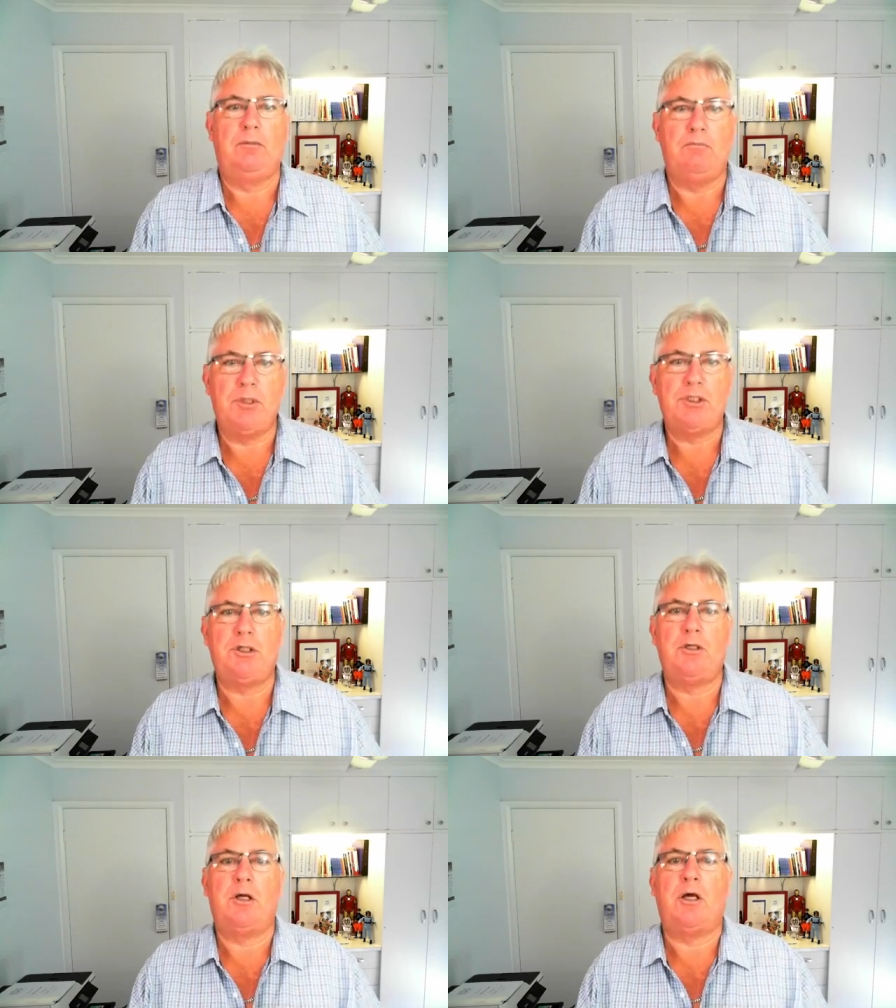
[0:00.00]

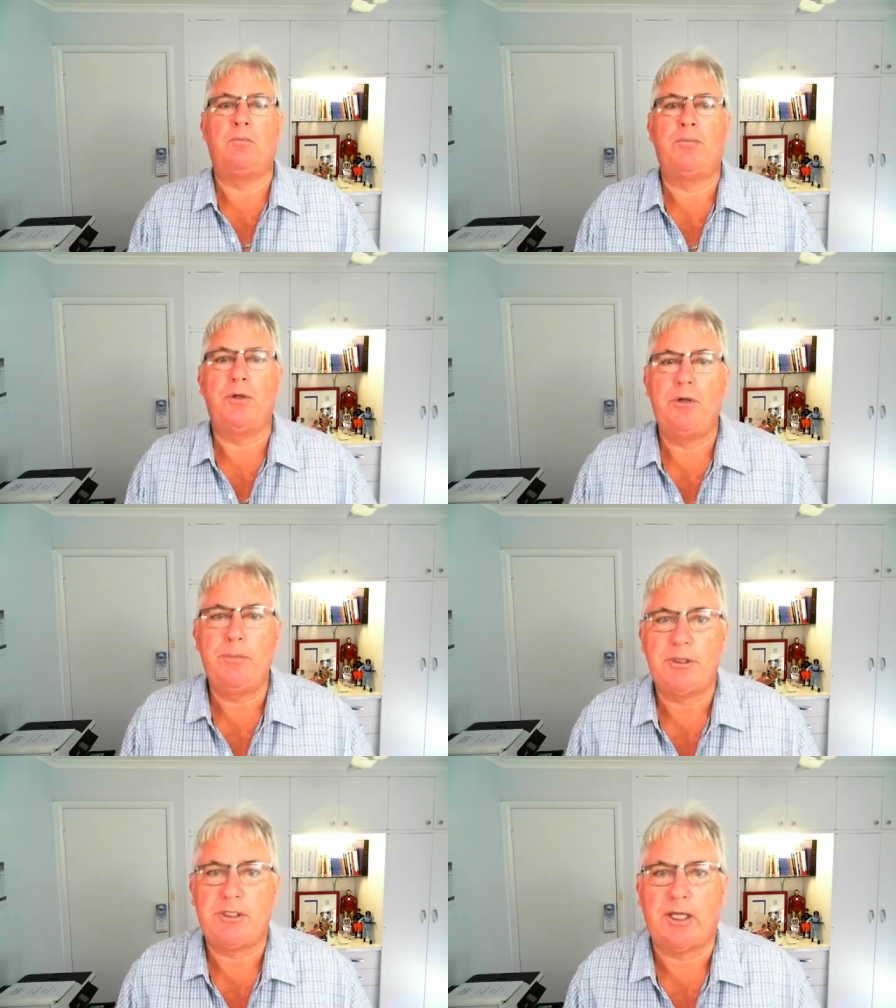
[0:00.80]
mission, and
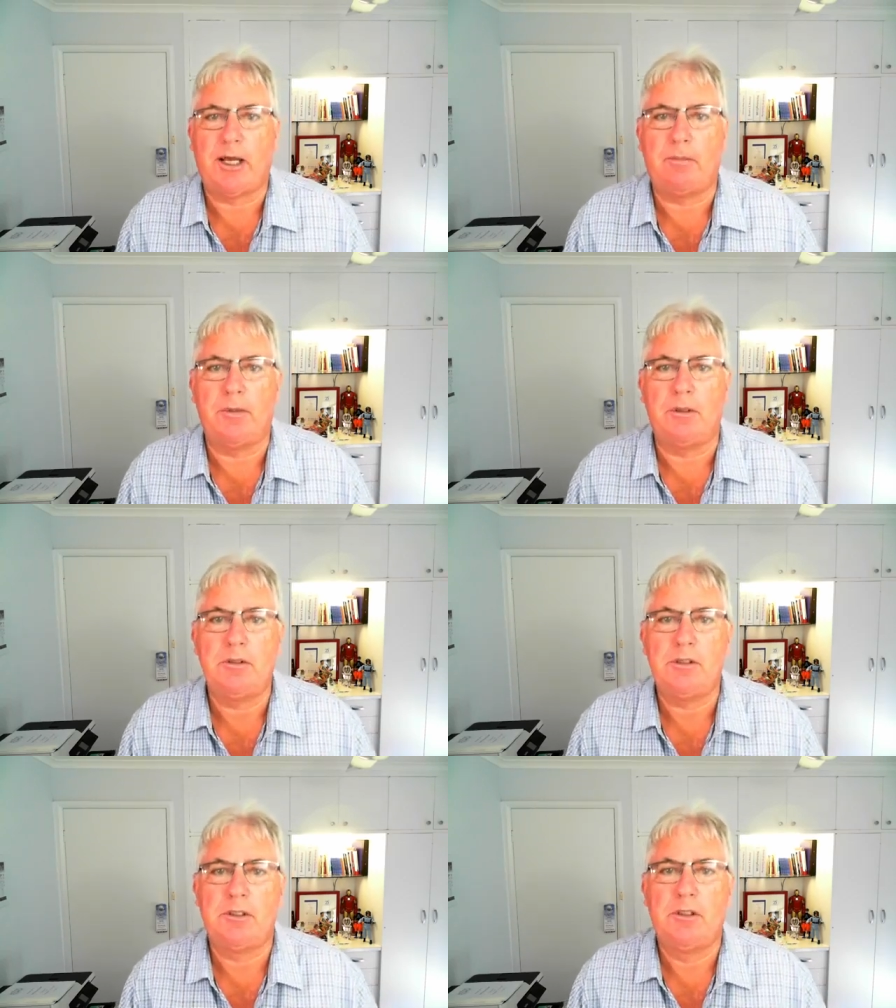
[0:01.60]
purpose
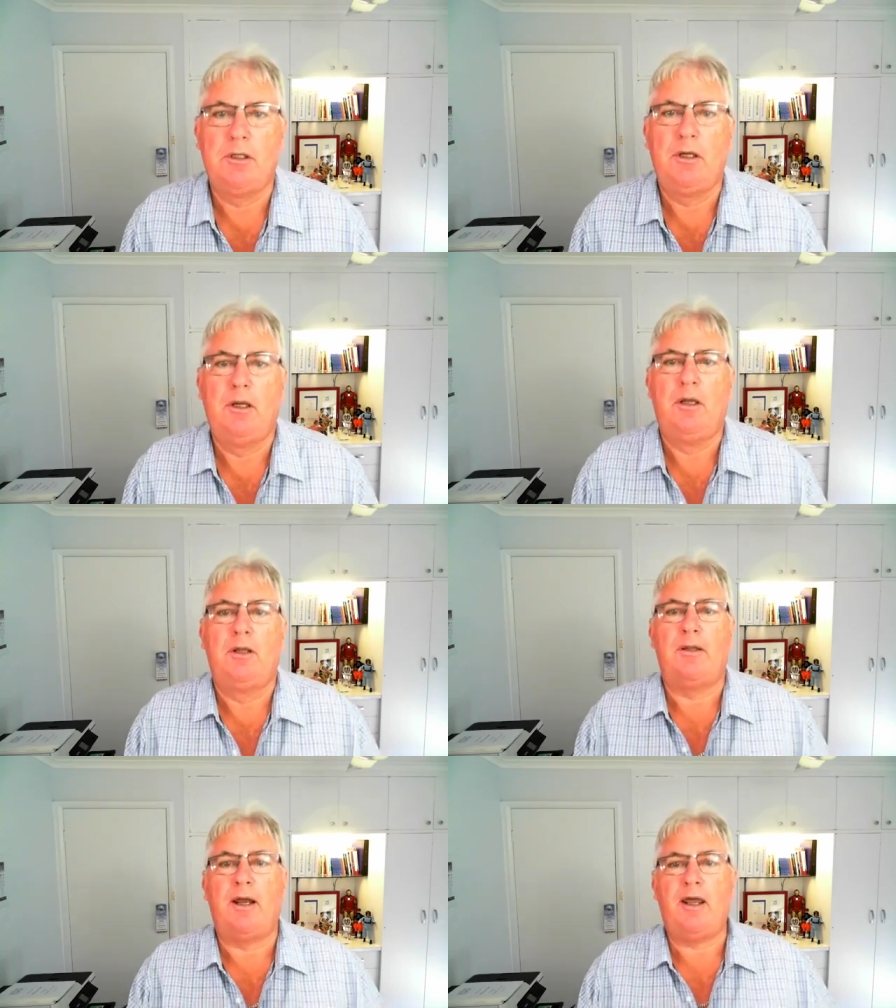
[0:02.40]
statements
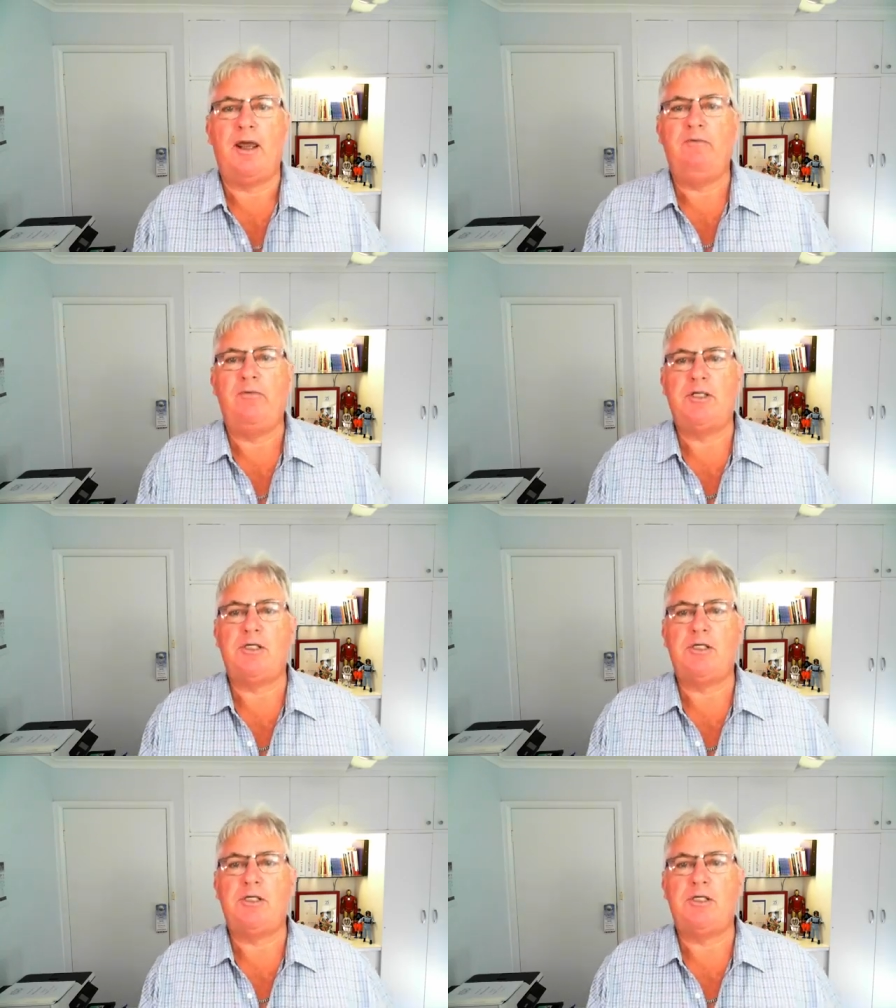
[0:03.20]
that every